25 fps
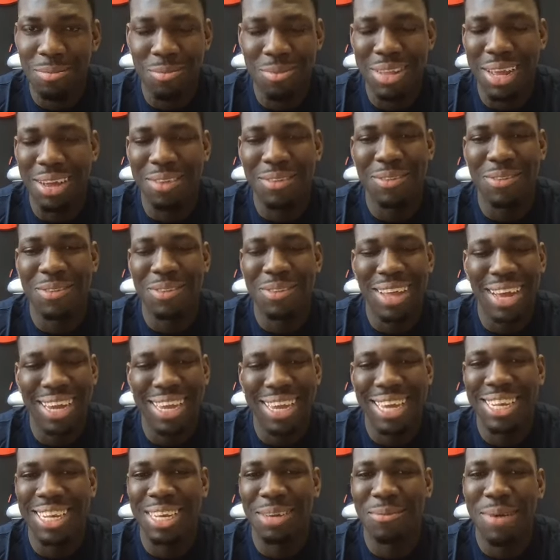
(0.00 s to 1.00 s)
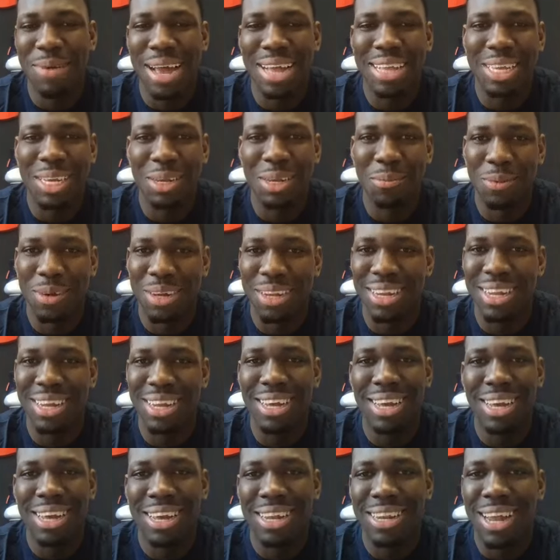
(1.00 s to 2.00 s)
I can't say bad to you, but
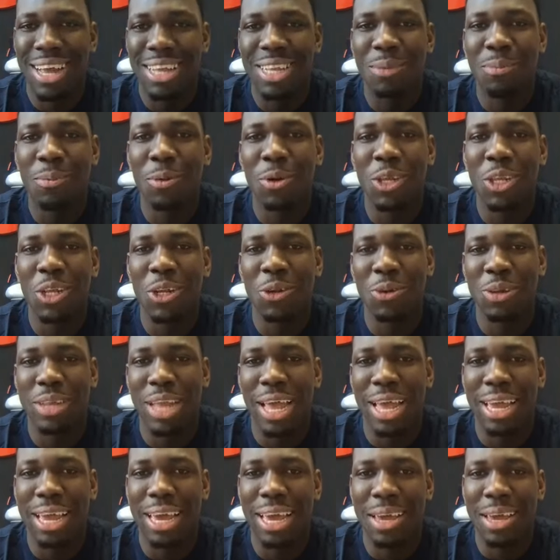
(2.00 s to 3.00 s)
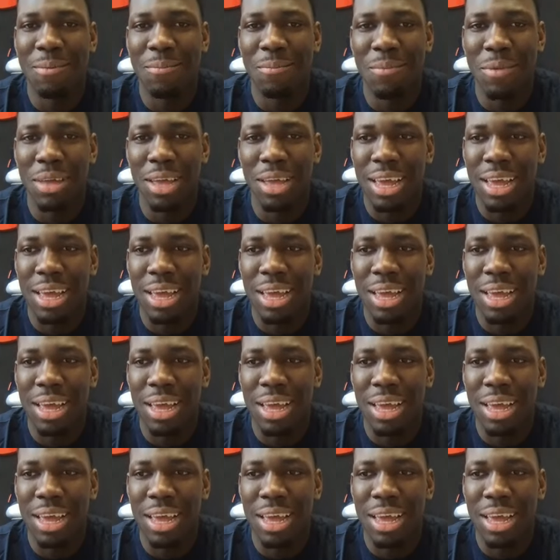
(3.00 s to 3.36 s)
not supposed to lose that game.